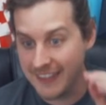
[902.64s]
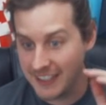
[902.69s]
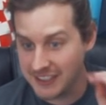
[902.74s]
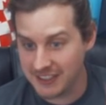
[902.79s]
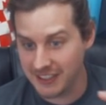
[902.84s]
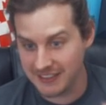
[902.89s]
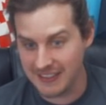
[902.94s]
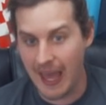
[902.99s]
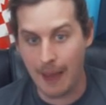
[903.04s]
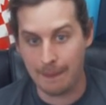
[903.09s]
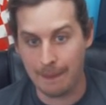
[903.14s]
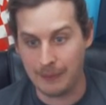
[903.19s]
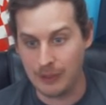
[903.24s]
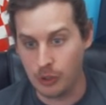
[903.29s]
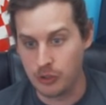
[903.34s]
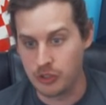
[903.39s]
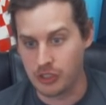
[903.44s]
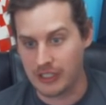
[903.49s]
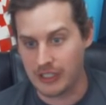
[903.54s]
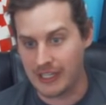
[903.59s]
and this doesn't
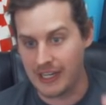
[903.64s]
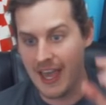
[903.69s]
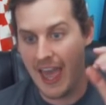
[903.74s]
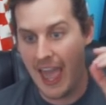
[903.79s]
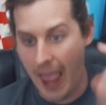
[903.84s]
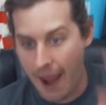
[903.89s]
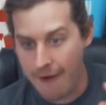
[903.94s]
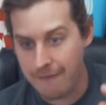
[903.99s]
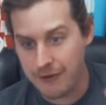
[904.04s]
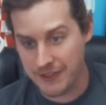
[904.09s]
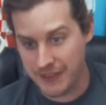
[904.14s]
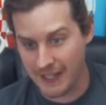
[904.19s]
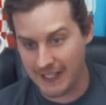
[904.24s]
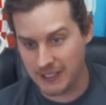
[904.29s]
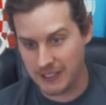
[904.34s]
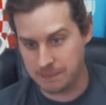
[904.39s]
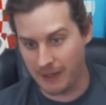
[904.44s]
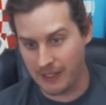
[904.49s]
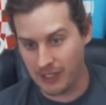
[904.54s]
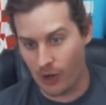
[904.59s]
happen usually,
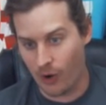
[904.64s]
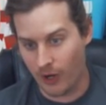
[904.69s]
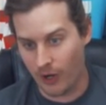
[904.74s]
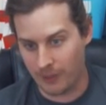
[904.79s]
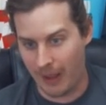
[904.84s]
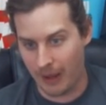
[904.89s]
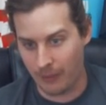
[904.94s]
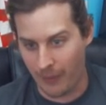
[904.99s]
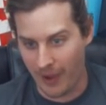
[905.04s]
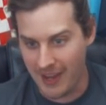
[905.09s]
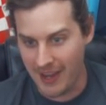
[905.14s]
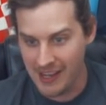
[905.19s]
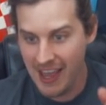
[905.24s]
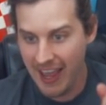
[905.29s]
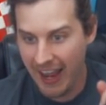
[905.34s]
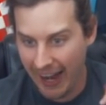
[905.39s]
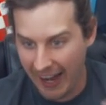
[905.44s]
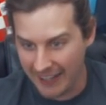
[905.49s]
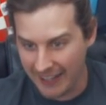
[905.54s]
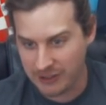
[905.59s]
everything has been going my way.
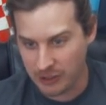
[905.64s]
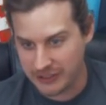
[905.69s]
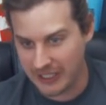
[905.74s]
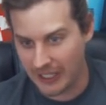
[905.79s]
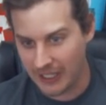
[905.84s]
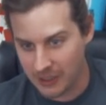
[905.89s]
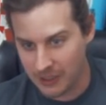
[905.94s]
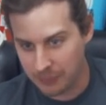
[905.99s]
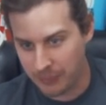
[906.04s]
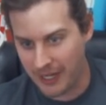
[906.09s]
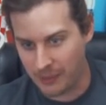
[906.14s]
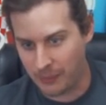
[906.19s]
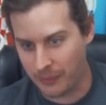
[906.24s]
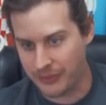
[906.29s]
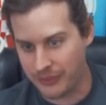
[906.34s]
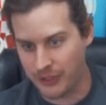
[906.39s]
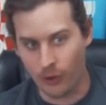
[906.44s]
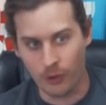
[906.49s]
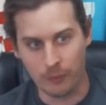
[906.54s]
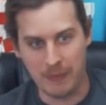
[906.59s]
Eto celebrating
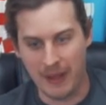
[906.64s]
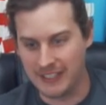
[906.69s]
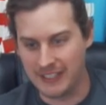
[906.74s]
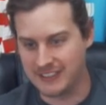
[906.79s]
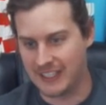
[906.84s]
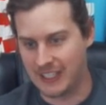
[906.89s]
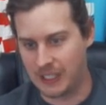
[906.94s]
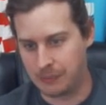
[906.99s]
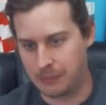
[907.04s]
with the old man